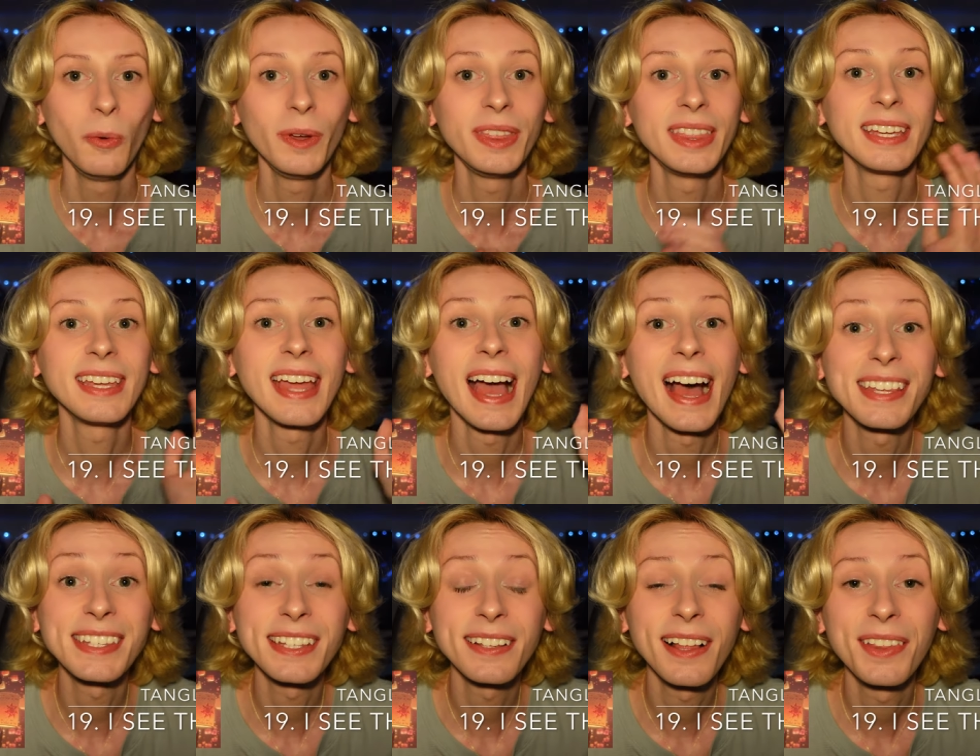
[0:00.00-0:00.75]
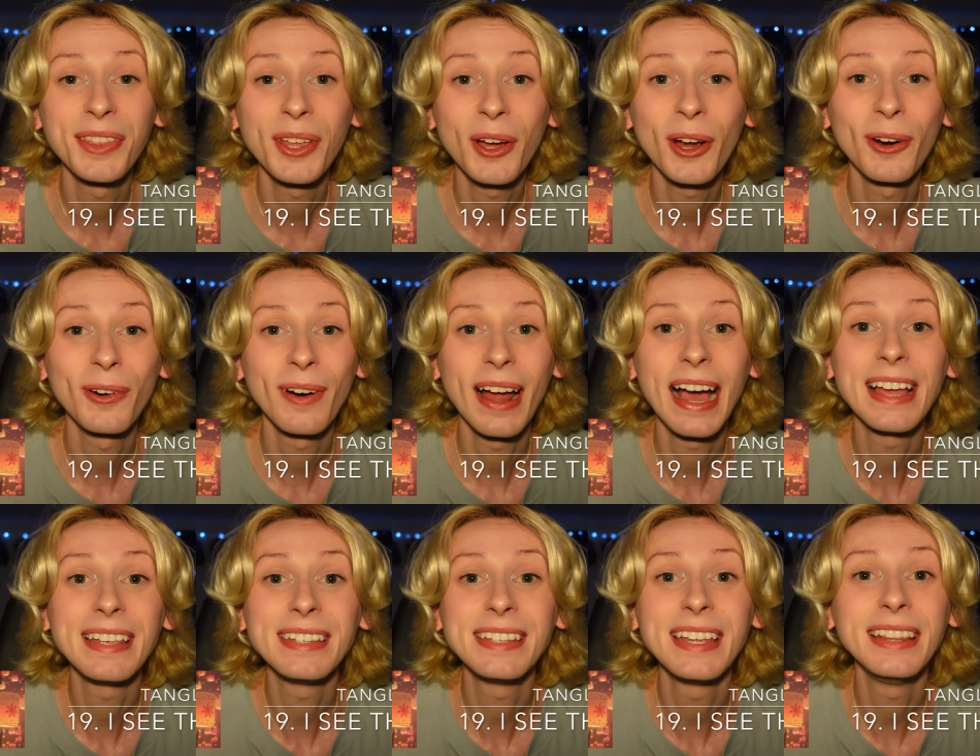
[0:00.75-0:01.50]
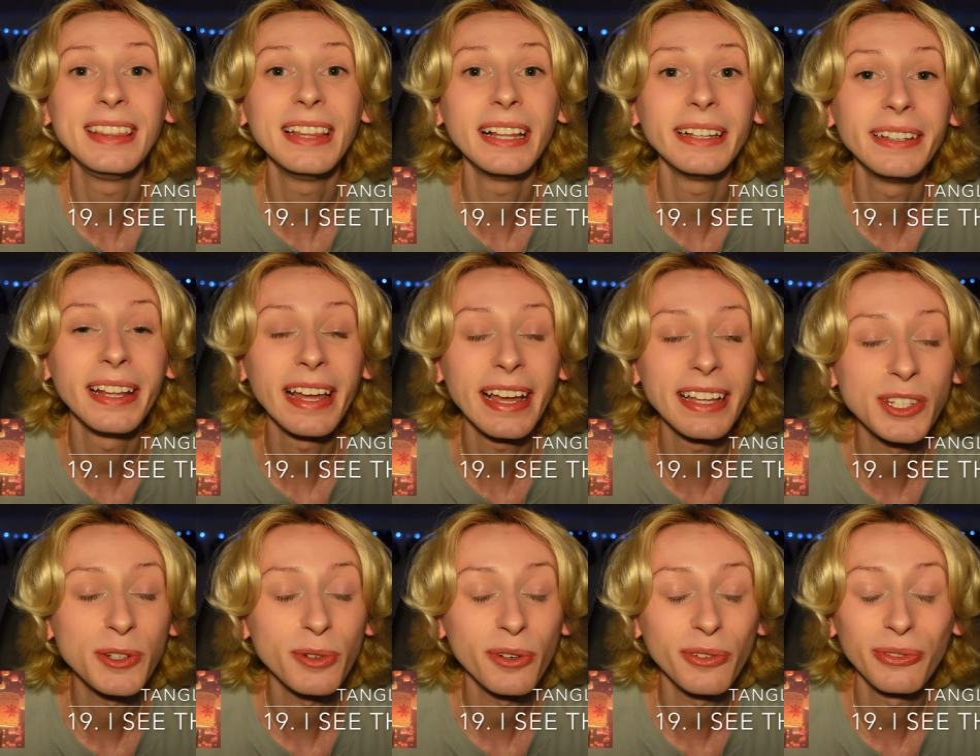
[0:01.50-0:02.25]
With the castle on the horizon, the
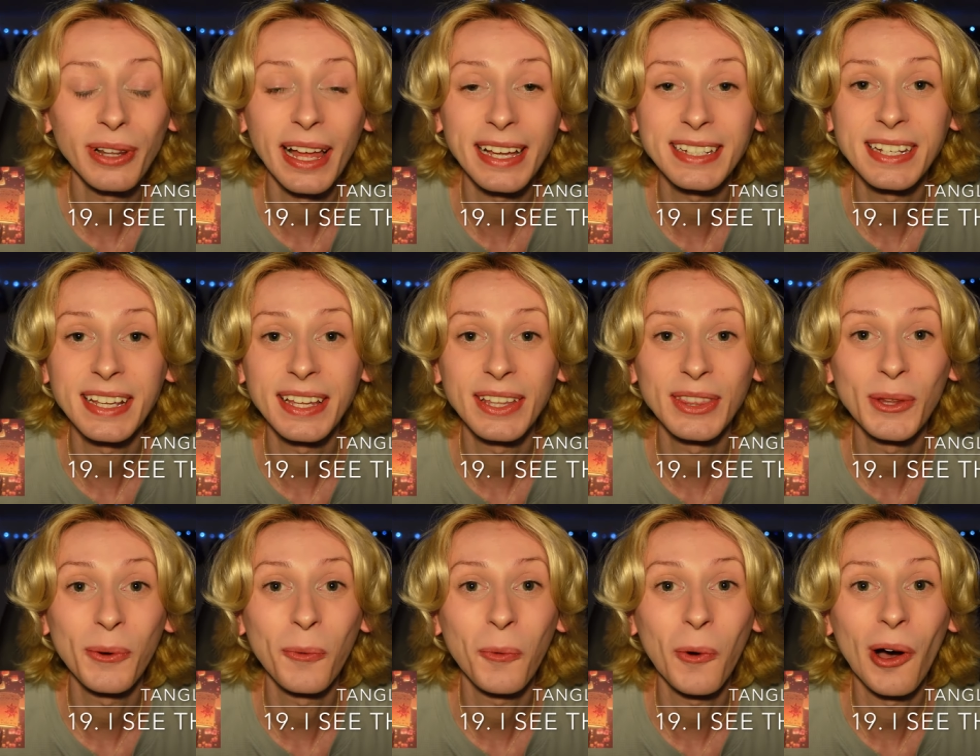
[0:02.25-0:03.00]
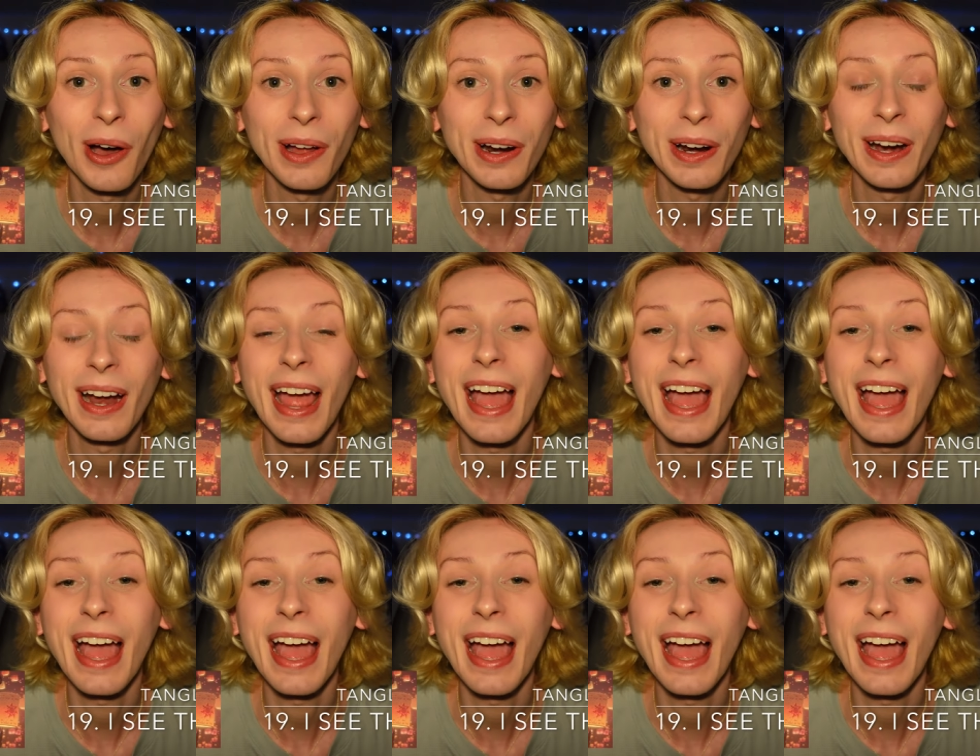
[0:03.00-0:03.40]
lights reflecting in the water,